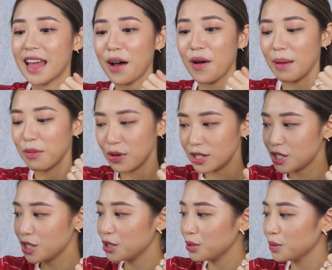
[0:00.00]
Now I'm going
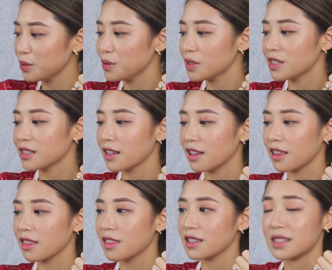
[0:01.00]
to use
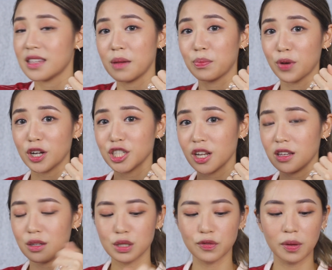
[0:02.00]
the same brush that I
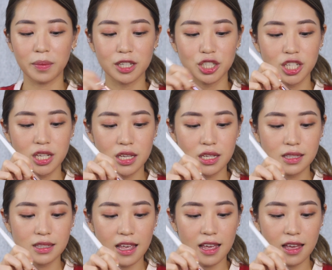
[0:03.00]
use for my
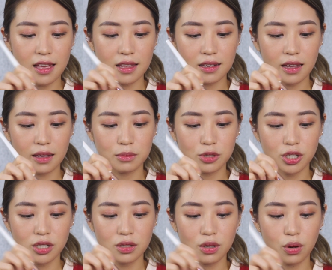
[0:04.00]
cheeks, and I'm
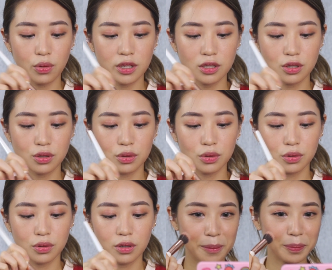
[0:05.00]
just going
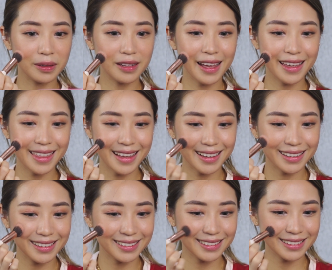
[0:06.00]
to apply
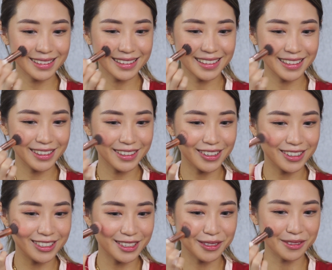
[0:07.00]
that here
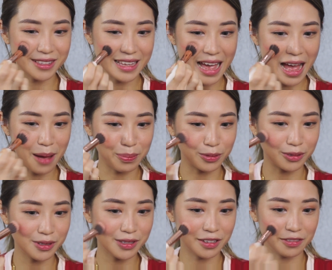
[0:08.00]
onto the
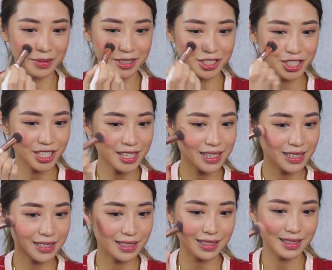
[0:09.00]
apples of my
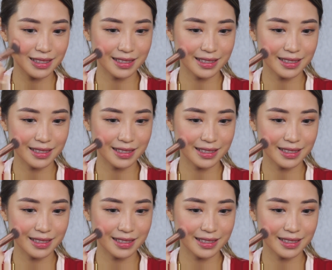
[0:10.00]
cheeks.